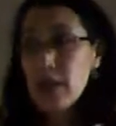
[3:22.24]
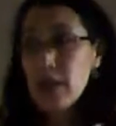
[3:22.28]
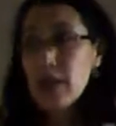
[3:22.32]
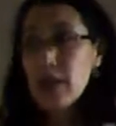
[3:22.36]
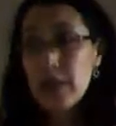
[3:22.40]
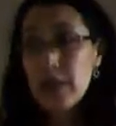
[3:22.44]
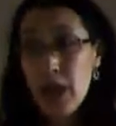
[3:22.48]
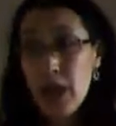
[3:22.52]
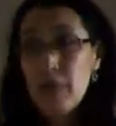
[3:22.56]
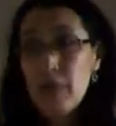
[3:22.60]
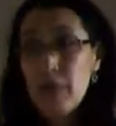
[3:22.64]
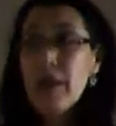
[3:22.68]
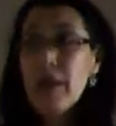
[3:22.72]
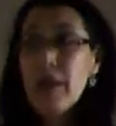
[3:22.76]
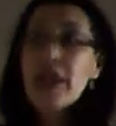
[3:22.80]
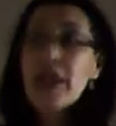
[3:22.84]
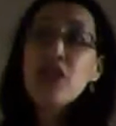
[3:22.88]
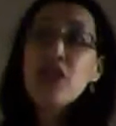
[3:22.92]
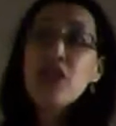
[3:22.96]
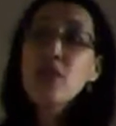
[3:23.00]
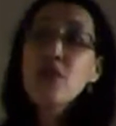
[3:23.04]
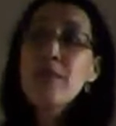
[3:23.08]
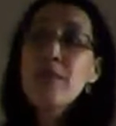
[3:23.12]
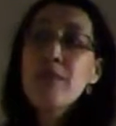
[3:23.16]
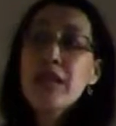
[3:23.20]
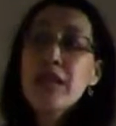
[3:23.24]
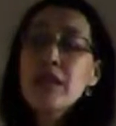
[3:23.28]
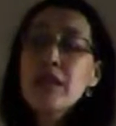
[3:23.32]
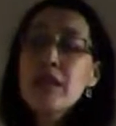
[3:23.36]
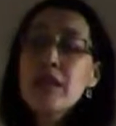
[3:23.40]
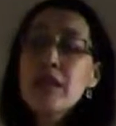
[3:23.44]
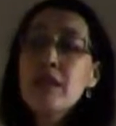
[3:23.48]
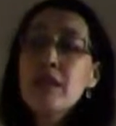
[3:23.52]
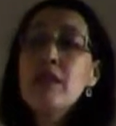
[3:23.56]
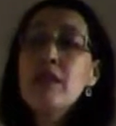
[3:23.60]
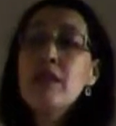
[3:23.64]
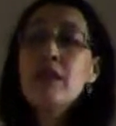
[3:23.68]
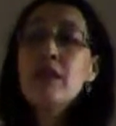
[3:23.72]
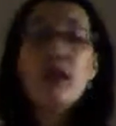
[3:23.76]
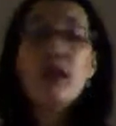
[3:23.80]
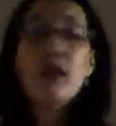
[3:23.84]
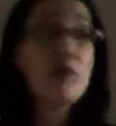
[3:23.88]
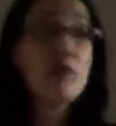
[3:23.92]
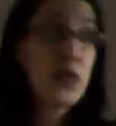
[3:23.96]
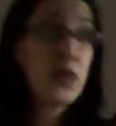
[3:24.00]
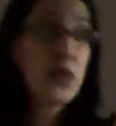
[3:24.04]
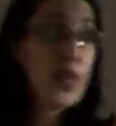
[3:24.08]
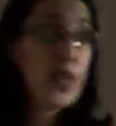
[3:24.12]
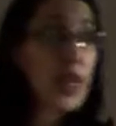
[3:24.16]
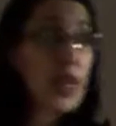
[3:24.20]
time management,
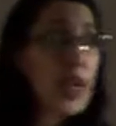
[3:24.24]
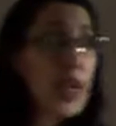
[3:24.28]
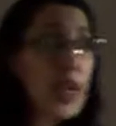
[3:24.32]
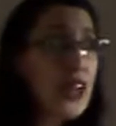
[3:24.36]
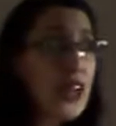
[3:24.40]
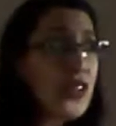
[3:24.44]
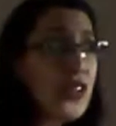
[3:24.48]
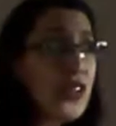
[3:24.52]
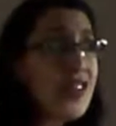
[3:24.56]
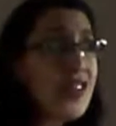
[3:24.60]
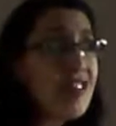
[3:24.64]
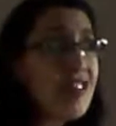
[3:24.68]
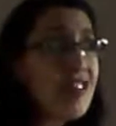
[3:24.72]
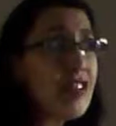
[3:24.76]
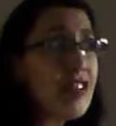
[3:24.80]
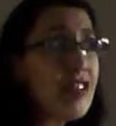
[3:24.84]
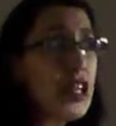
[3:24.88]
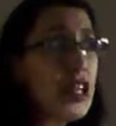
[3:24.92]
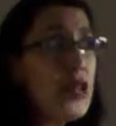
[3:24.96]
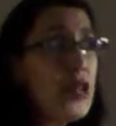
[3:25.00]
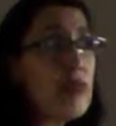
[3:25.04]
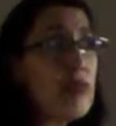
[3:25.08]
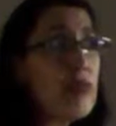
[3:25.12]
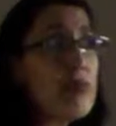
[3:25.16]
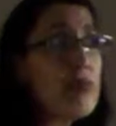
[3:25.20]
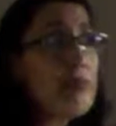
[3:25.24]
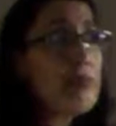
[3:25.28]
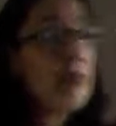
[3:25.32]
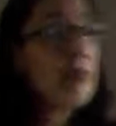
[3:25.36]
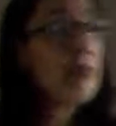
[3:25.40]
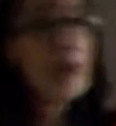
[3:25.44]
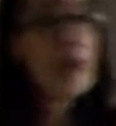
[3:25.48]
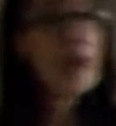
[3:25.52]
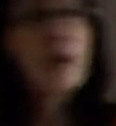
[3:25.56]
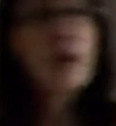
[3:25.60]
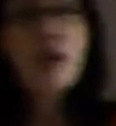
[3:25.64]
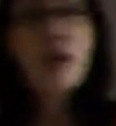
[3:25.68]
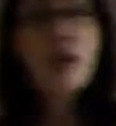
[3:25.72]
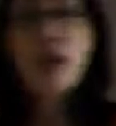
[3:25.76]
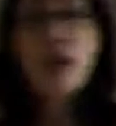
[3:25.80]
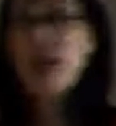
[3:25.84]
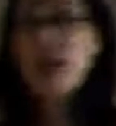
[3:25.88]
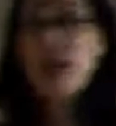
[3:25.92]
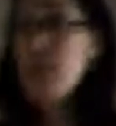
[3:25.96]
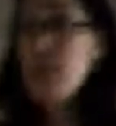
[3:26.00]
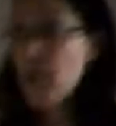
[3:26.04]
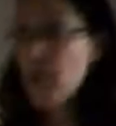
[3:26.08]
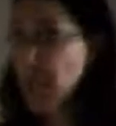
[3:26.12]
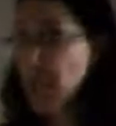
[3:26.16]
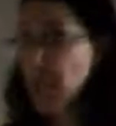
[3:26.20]
communication skills,
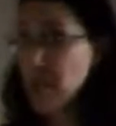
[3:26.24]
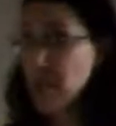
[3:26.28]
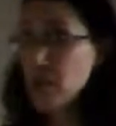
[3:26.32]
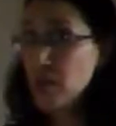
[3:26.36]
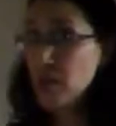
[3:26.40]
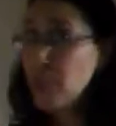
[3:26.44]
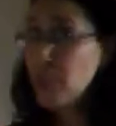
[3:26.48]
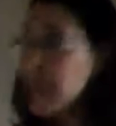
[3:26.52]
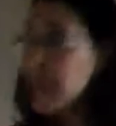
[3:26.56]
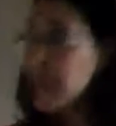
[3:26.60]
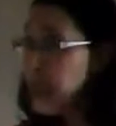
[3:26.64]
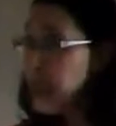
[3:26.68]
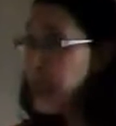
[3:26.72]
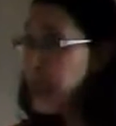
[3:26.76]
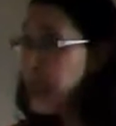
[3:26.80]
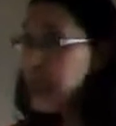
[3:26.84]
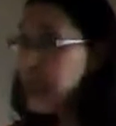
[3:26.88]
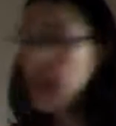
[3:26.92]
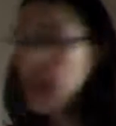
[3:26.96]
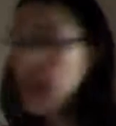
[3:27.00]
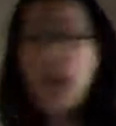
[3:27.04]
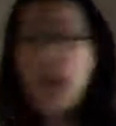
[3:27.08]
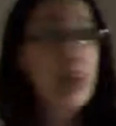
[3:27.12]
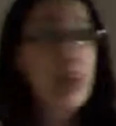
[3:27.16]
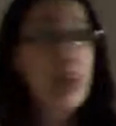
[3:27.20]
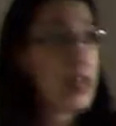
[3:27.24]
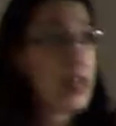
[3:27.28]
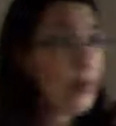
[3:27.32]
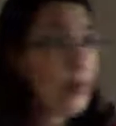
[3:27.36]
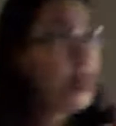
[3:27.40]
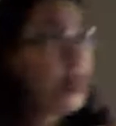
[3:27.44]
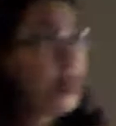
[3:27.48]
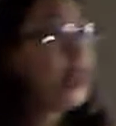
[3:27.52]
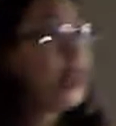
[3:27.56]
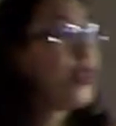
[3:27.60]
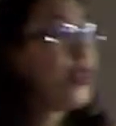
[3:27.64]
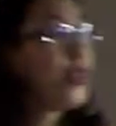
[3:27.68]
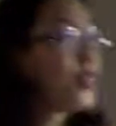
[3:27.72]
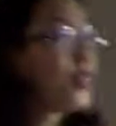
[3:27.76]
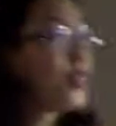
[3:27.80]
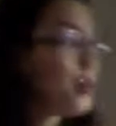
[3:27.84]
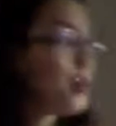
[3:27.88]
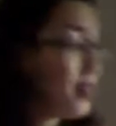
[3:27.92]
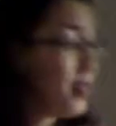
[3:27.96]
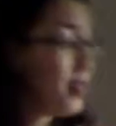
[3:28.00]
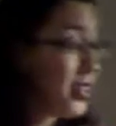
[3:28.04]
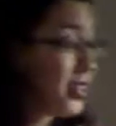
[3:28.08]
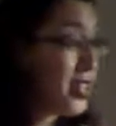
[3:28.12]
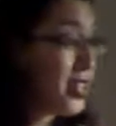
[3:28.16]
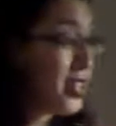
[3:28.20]
dependability, and even in the
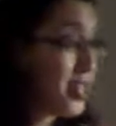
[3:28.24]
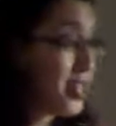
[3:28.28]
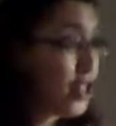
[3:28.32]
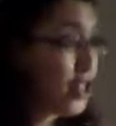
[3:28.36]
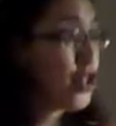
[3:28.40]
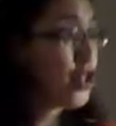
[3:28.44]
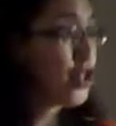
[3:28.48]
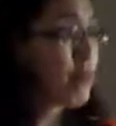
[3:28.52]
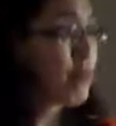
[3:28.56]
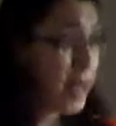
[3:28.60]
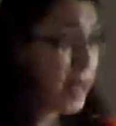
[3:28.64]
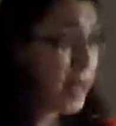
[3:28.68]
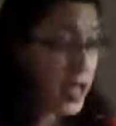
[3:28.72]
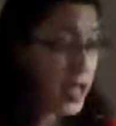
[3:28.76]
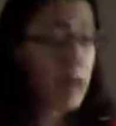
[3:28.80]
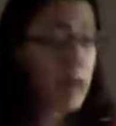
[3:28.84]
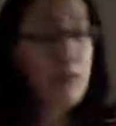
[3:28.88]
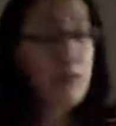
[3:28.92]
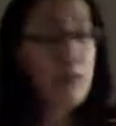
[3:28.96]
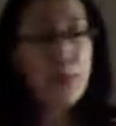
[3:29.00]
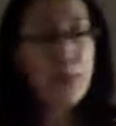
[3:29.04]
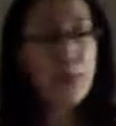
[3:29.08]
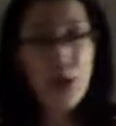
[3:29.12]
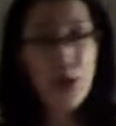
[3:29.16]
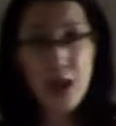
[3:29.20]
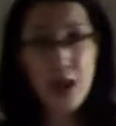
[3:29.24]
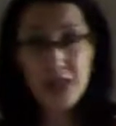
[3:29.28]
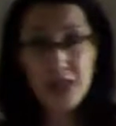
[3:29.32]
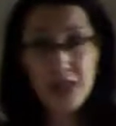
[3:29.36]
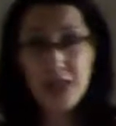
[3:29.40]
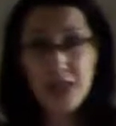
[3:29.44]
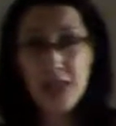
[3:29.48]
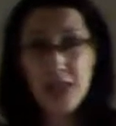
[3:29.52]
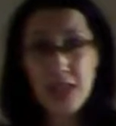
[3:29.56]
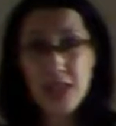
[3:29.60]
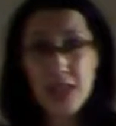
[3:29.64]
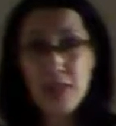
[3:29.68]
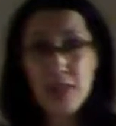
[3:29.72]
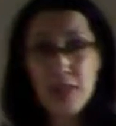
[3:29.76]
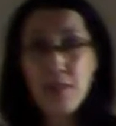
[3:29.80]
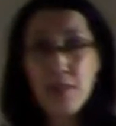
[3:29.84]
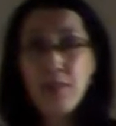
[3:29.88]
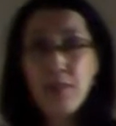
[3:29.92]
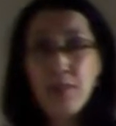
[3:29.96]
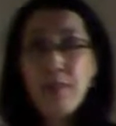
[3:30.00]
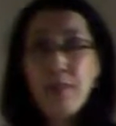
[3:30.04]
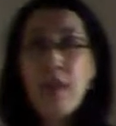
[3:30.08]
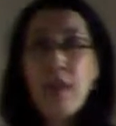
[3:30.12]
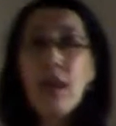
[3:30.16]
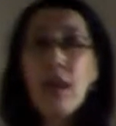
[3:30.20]
decision-making process.
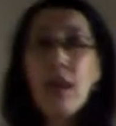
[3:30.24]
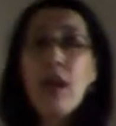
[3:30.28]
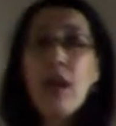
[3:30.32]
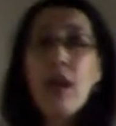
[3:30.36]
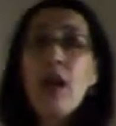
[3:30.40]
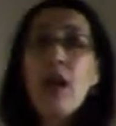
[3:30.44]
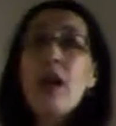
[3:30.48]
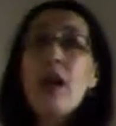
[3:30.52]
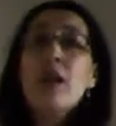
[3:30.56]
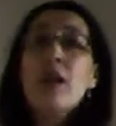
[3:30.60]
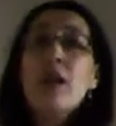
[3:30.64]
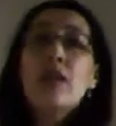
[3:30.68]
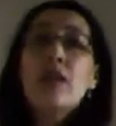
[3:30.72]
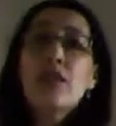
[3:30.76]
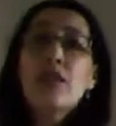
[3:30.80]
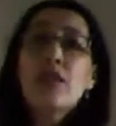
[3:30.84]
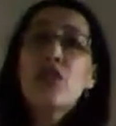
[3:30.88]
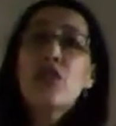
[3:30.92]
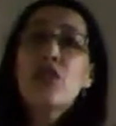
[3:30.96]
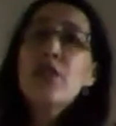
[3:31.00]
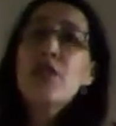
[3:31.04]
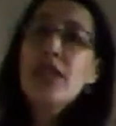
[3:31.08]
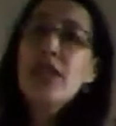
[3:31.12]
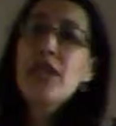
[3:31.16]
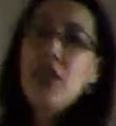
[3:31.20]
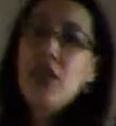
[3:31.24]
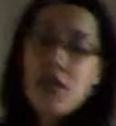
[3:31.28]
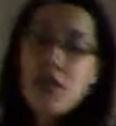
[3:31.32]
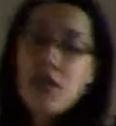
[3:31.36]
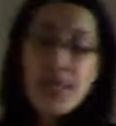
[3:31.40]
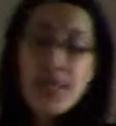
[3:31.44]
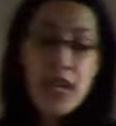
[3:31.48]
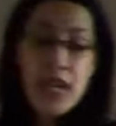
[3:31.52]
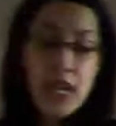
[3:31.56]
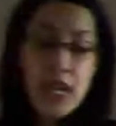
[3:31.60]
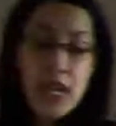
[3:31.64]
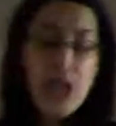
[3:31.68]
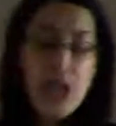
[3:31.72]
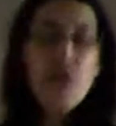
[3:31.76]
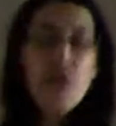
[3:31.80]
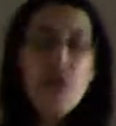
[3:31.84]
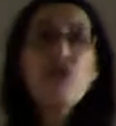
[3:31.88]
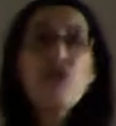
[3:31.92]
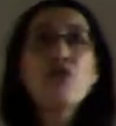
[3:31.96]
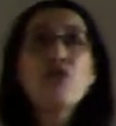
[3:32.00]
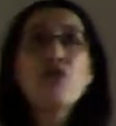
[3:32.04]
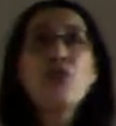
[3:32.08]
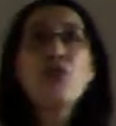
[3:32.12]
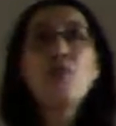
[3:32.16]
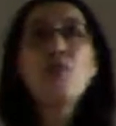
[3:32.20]
So here
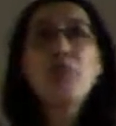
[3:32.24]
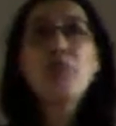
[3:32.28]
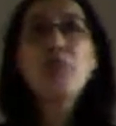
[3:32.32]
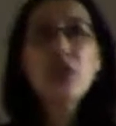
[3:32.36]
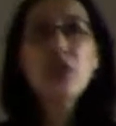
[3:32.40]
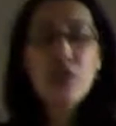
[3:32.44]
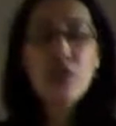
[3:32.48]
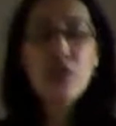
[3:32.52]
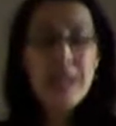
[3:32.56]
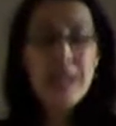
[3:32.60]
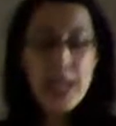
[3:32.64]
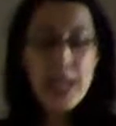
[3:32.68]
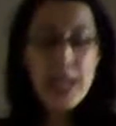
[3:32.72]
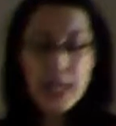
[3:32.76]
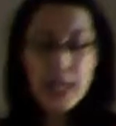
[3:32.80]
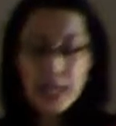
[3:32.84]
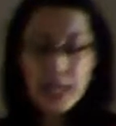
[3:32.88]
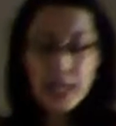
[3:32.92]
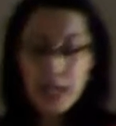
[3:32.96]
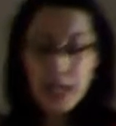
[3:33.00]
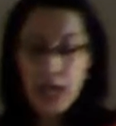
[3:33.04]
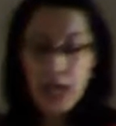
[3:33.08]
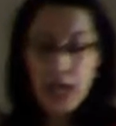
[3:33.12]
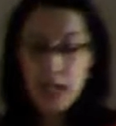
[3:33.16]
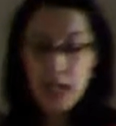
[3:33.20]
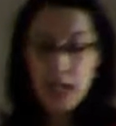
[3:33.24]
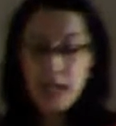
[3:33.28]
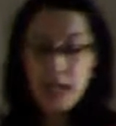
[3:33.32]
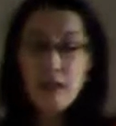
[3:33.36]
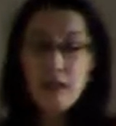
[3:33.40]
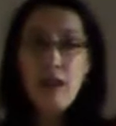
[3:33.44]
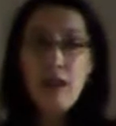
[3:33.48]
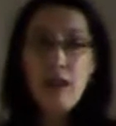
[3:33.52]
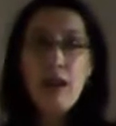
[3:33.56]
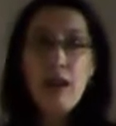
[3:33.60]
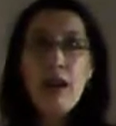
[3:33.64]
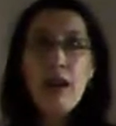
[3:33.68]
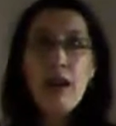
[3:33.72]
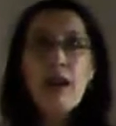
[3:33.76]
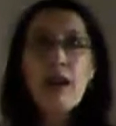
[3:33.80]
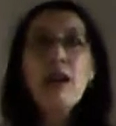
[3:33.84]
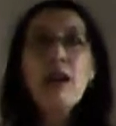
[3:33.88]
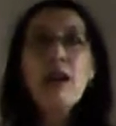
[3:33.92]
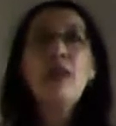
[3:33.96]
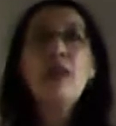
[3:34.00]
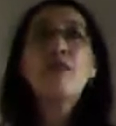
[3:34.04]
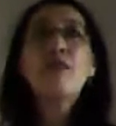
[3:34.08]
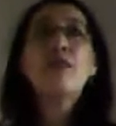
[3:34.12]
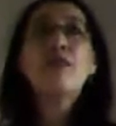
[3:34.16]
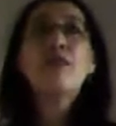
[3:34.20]
teenagers will build a sense
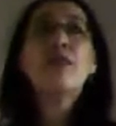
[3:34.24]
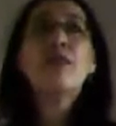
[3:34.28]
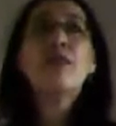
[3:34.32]
of